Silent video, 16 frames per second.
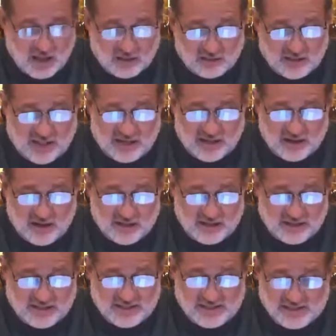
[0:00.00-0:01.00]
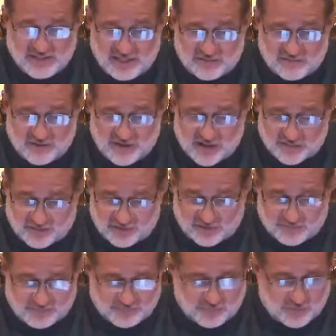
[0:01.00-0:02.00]
Let none deceive another
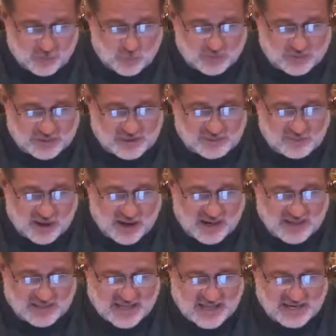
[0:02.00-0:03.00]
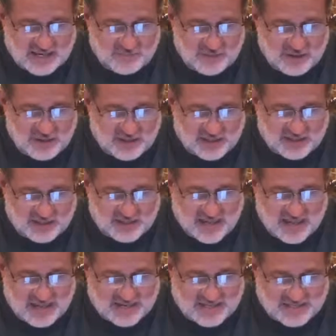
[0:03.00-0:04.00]
or despise any being in
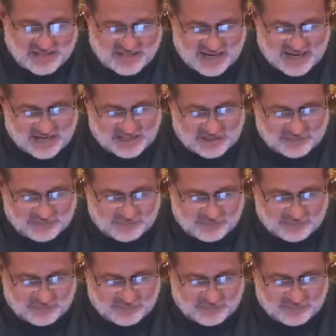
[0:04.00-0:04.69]
any state.